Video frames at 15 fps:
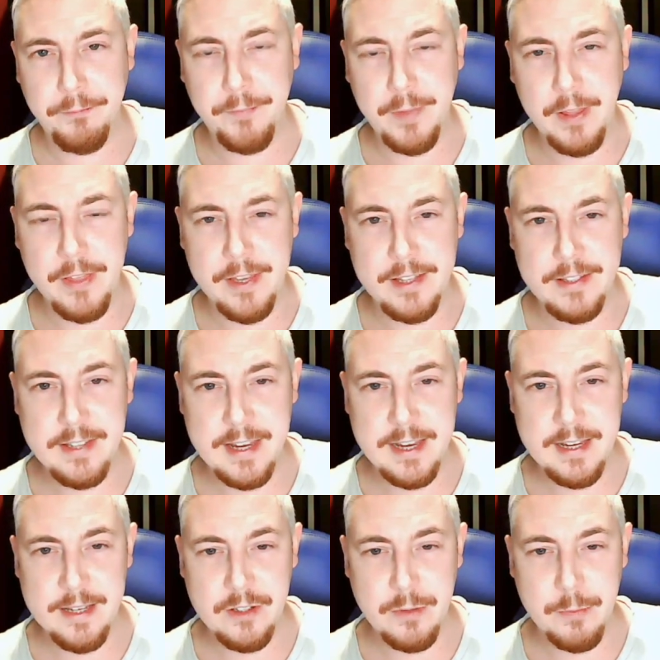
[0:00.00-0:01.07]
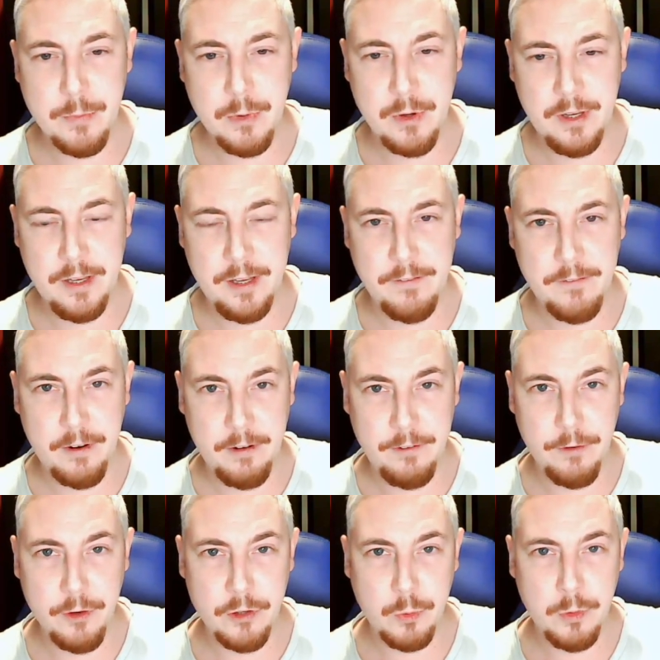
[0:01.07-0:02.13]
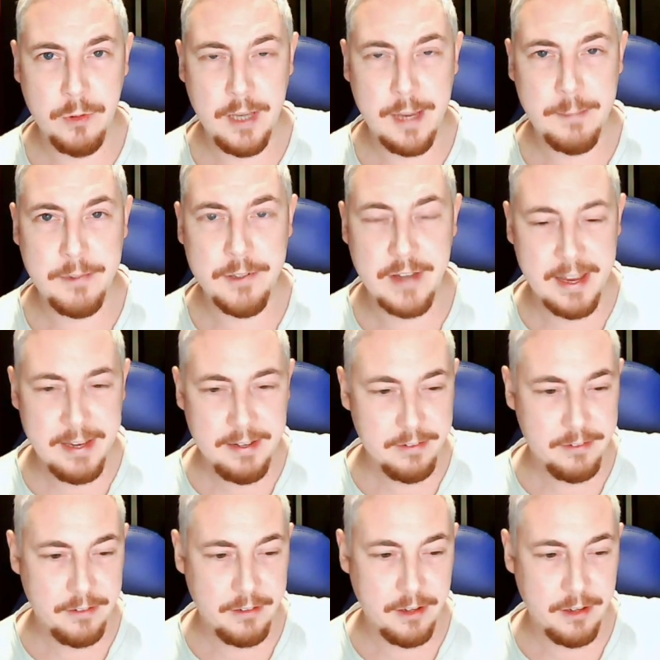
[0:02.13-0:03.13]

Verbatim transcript: this is my very first one. Came today.